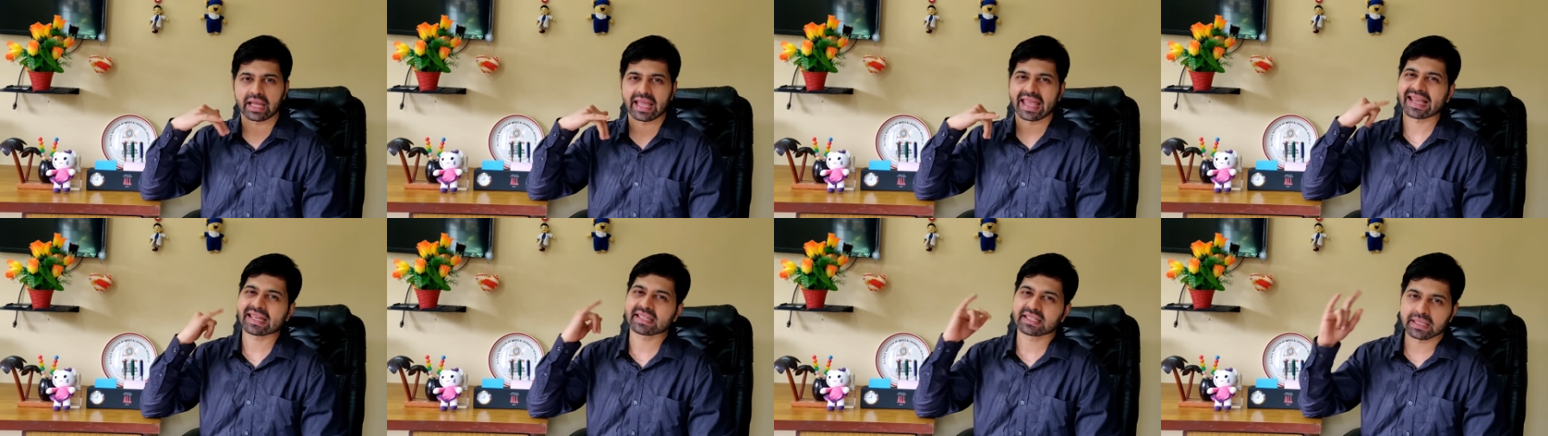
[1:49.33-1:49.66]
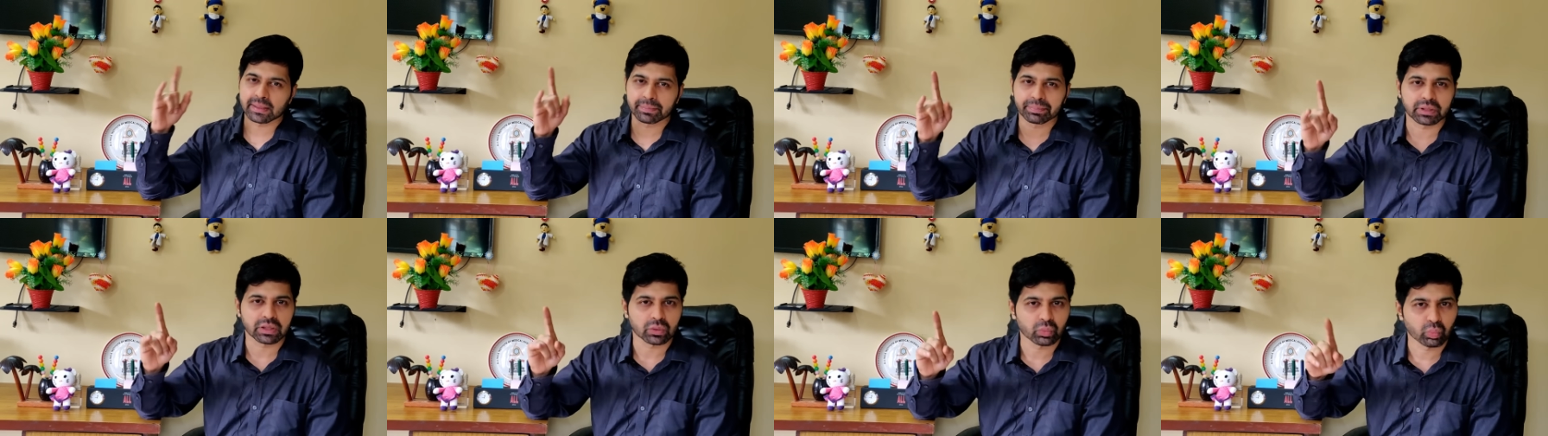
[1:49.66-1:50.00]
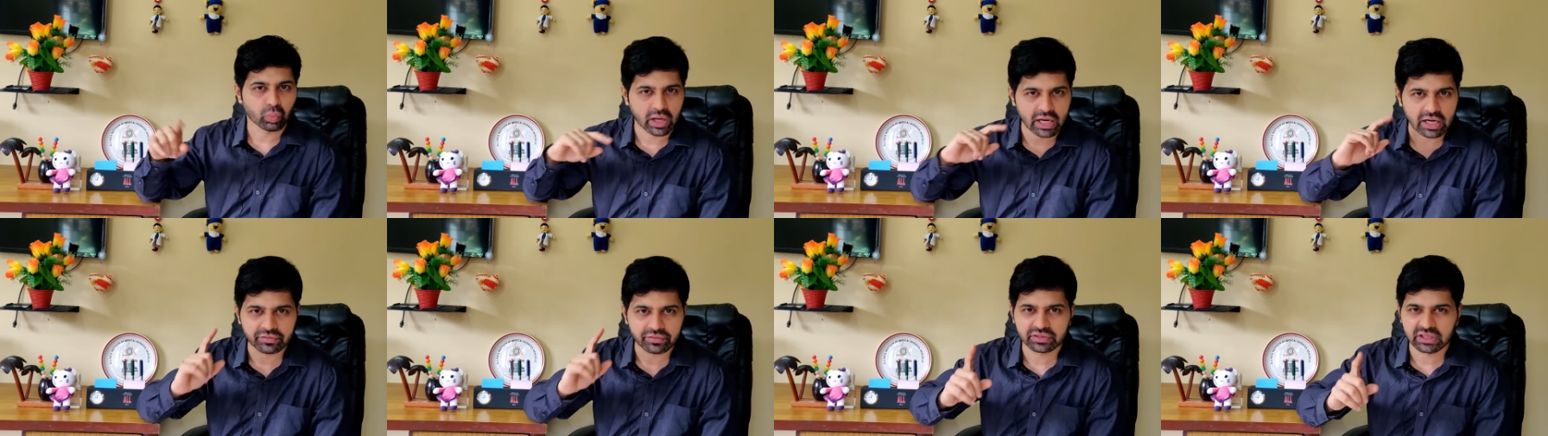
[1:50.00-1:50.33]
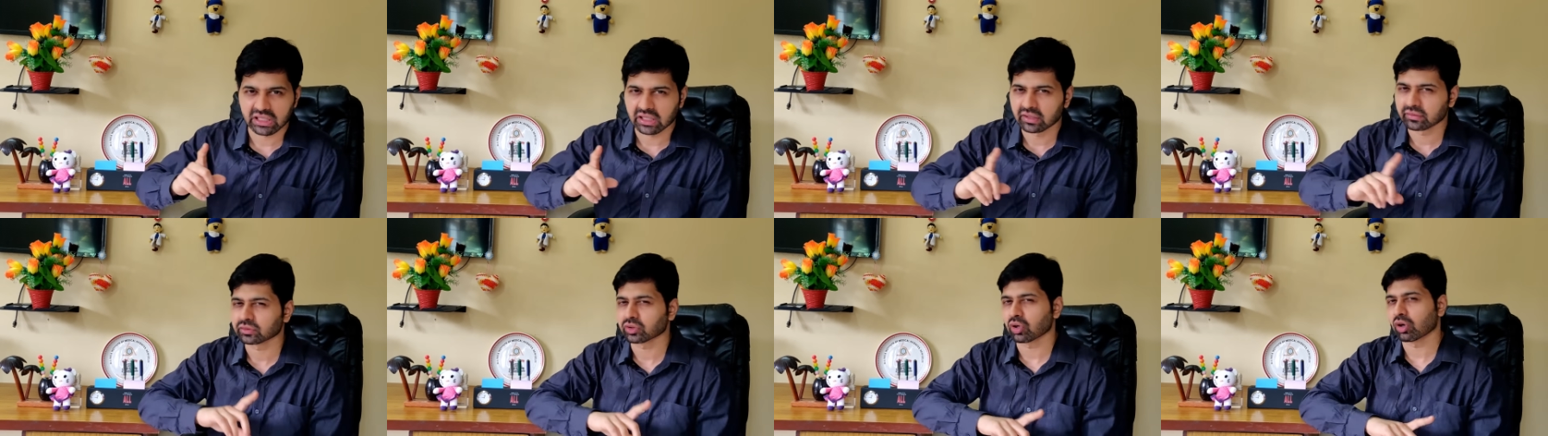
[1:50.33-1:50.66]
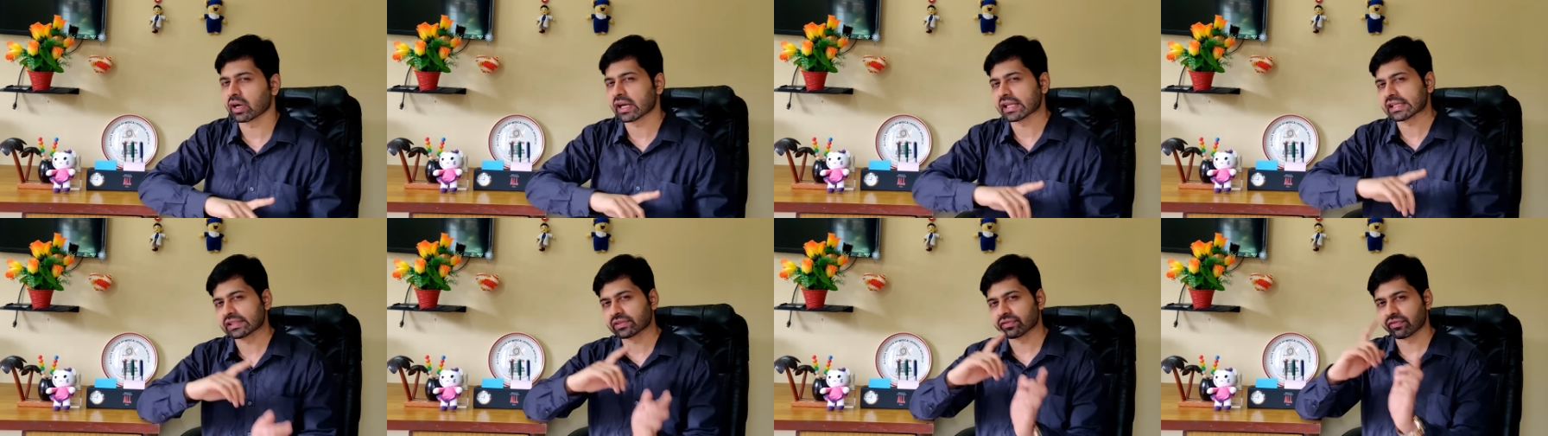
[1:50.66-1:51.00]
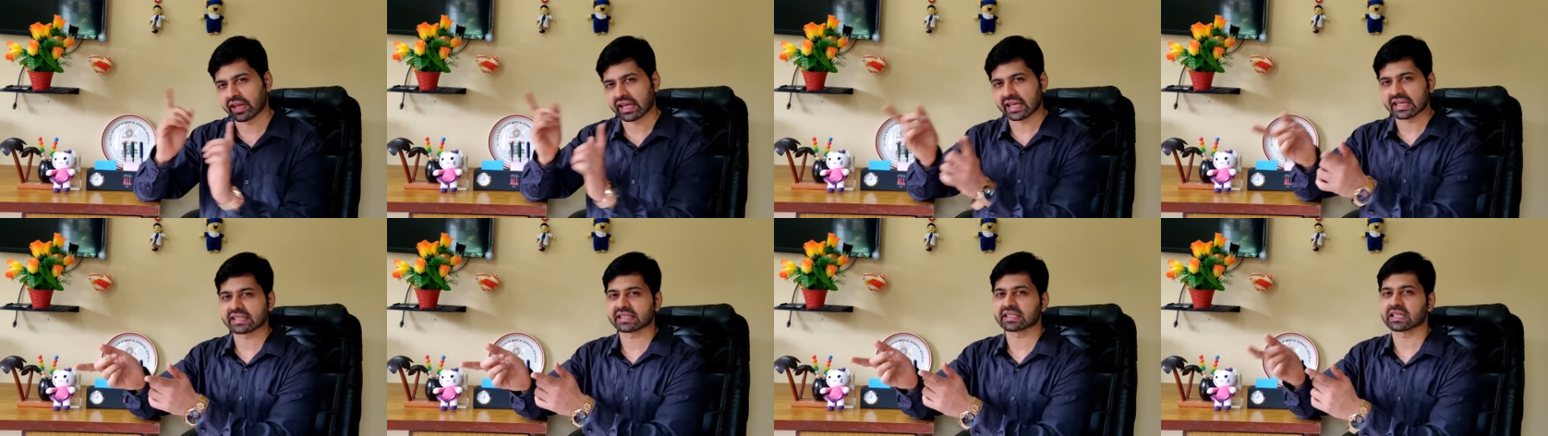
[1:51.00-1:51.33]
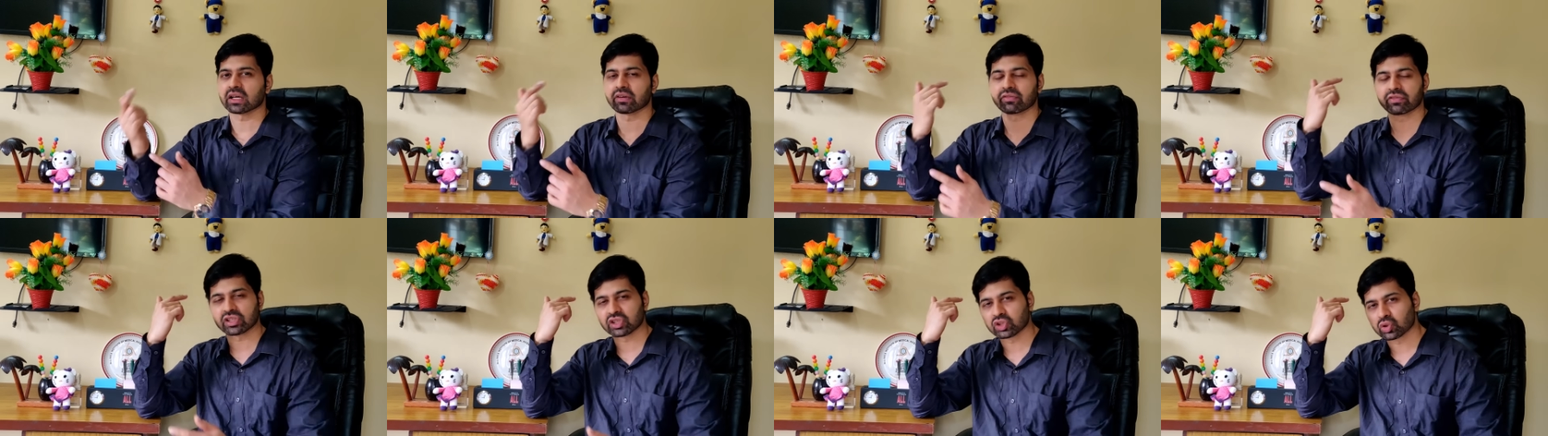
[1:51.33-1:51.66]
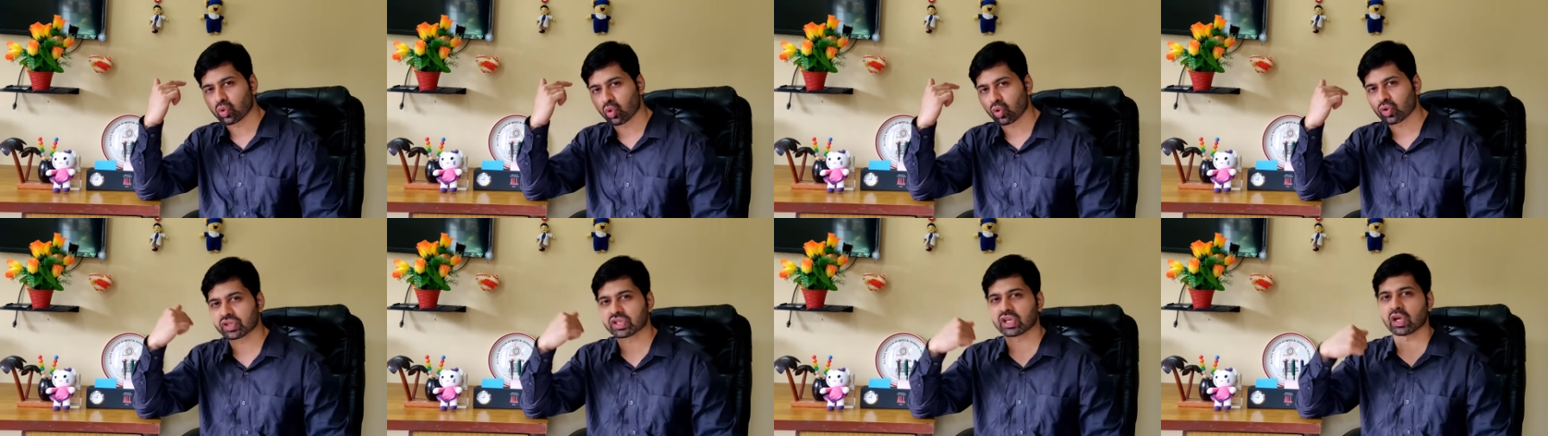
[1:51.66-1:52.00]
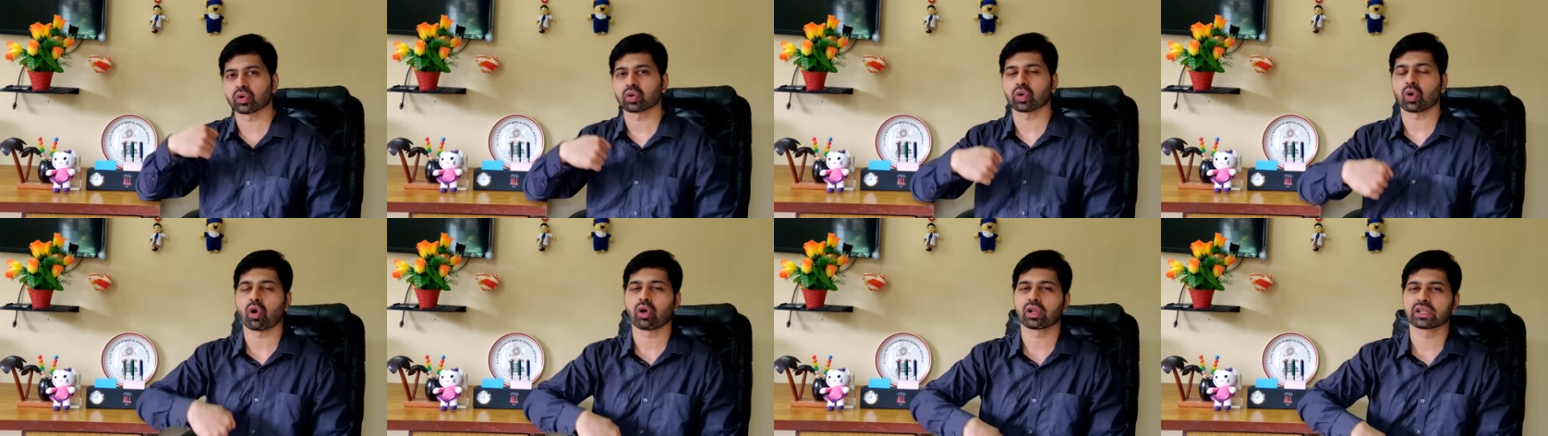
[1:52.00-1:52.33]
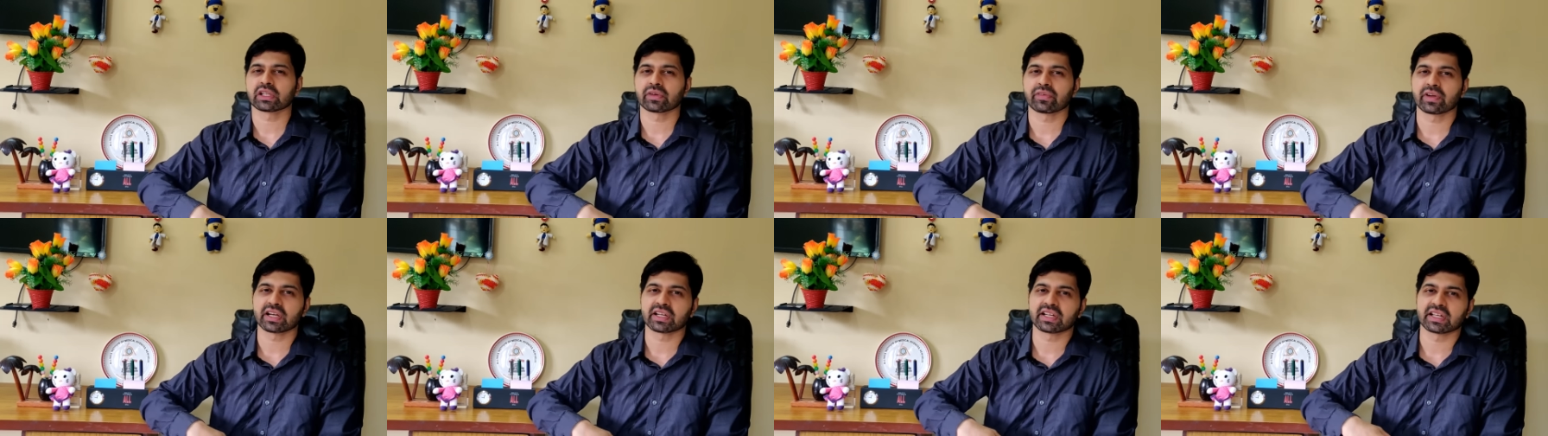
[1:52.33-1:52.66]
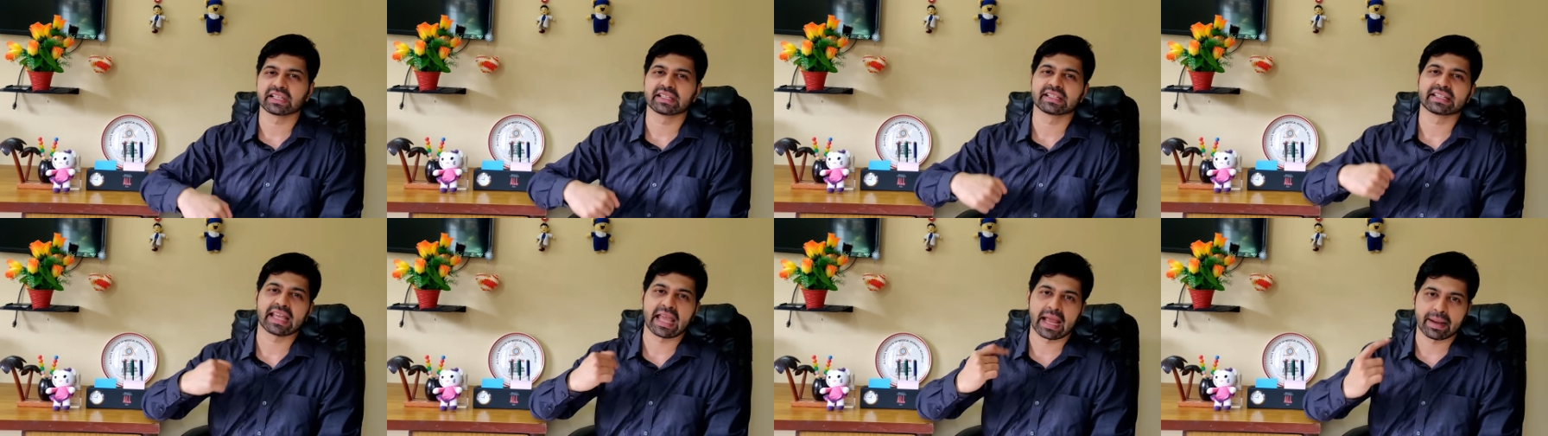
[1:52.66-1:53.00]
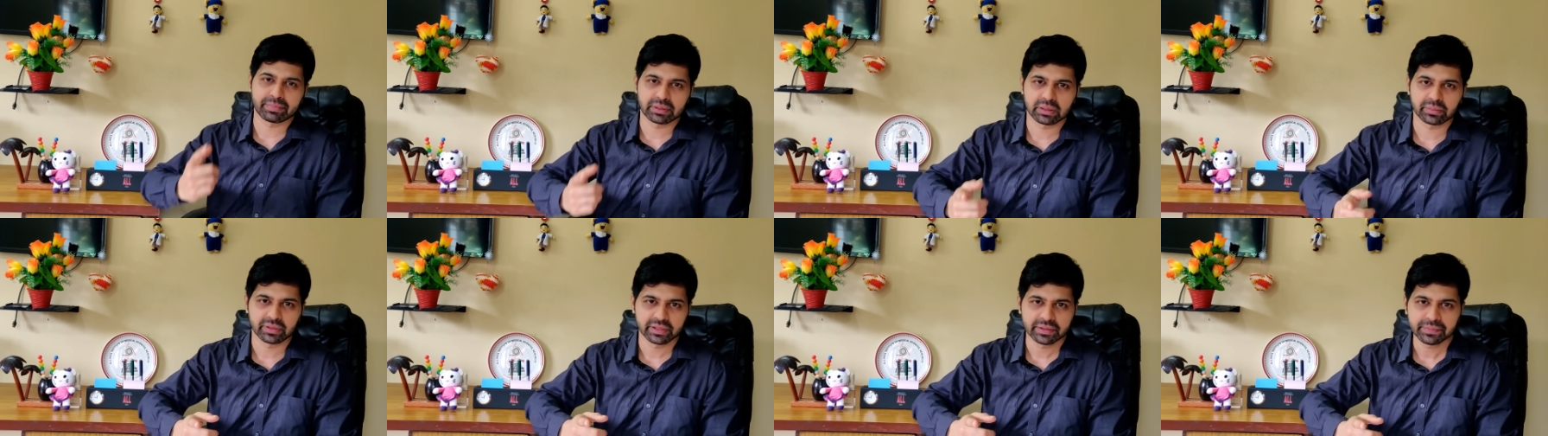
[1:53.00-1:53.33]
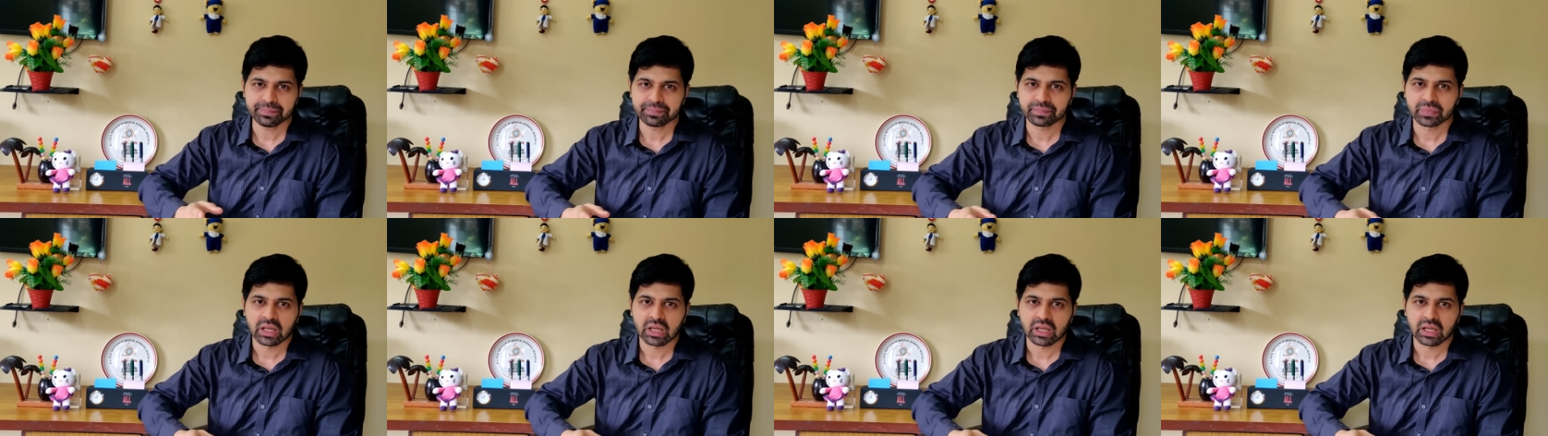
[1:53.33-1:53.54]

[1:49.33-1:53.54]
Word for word: except one of the nerve called as vagus nerve, which goes down all the way till the abdomen.